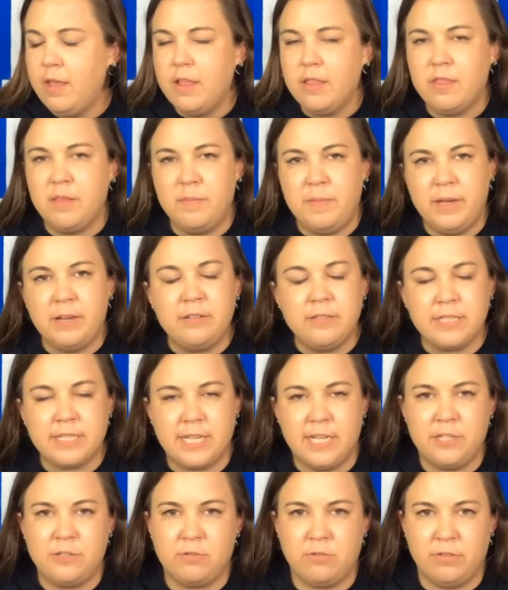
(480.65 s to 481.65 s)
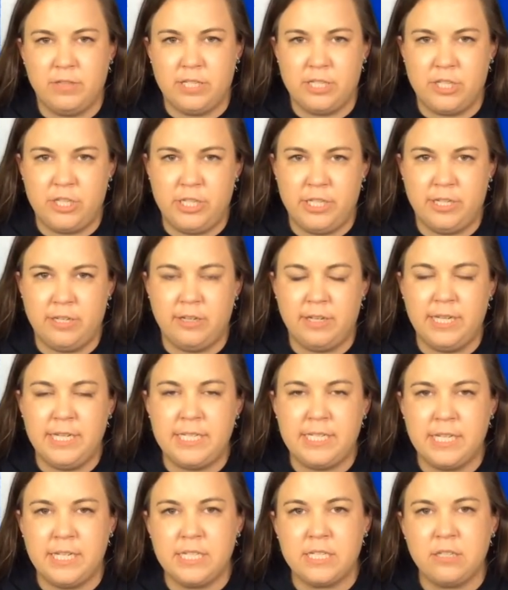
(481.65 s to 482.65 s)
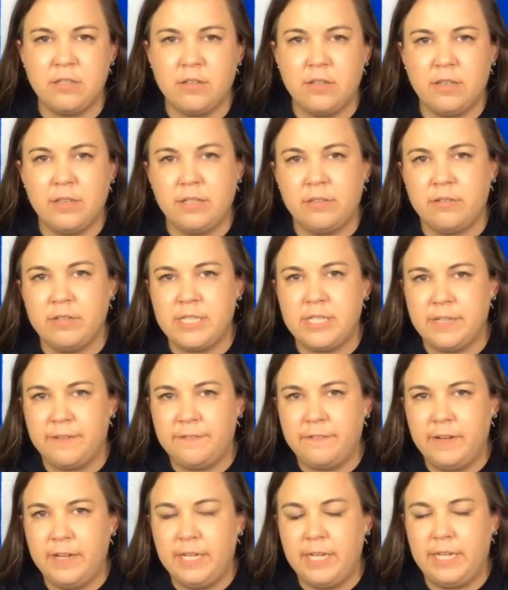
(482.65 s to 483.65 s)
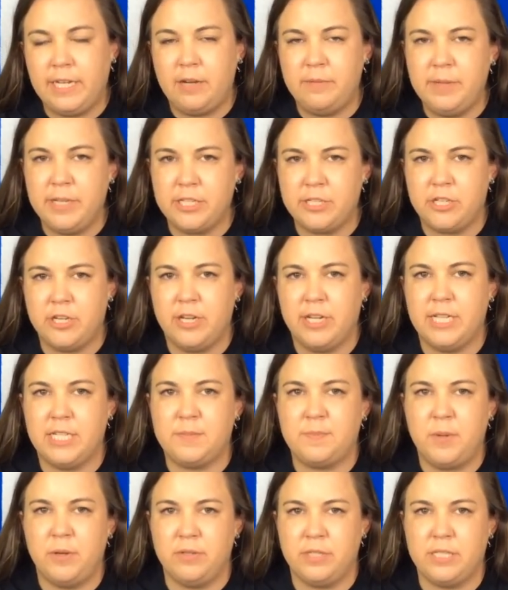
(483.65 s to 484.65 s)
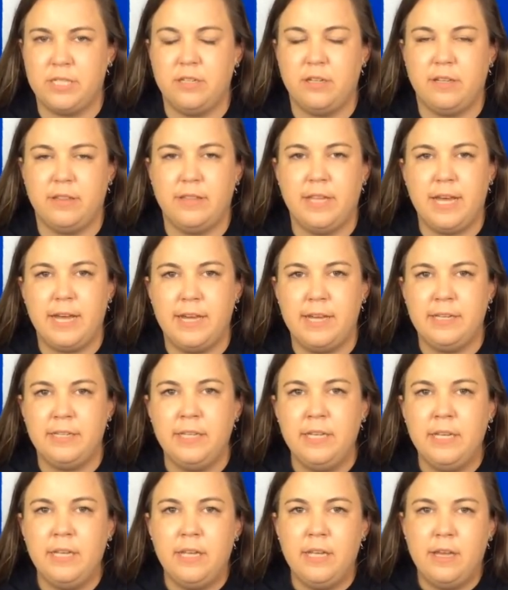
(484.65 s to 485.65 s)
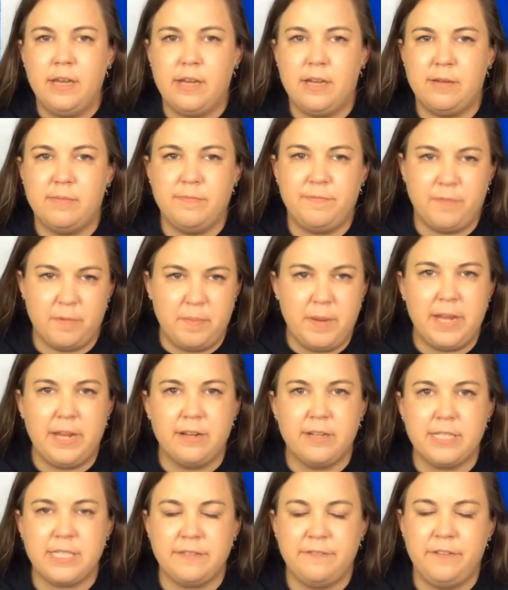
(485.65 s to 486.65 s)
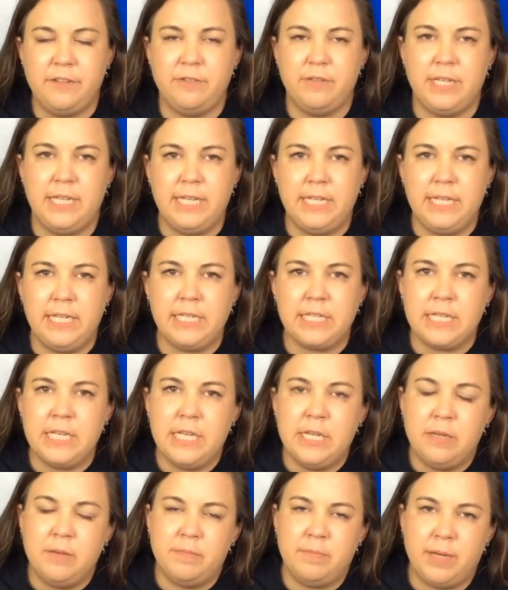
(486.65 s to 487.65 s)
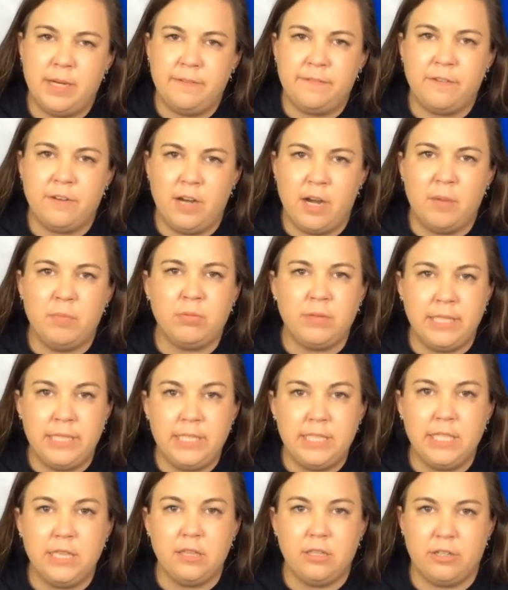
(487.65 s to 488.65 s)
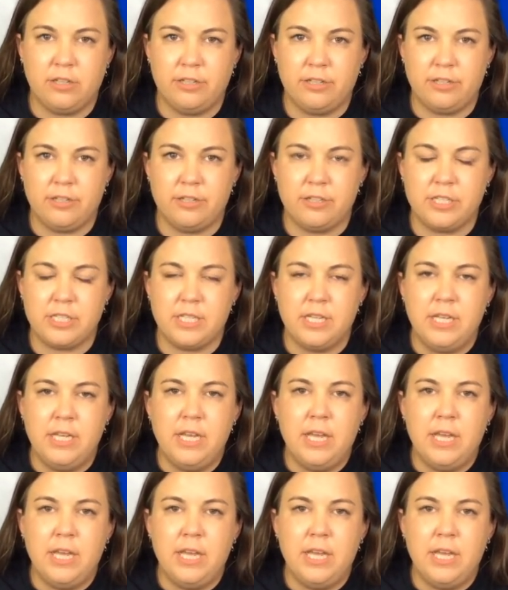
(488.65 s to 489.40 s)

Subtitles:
The bell schedule this year, it does look a little different, and I'll make sure it gets posted online for parents if you need it. But for our blended learners,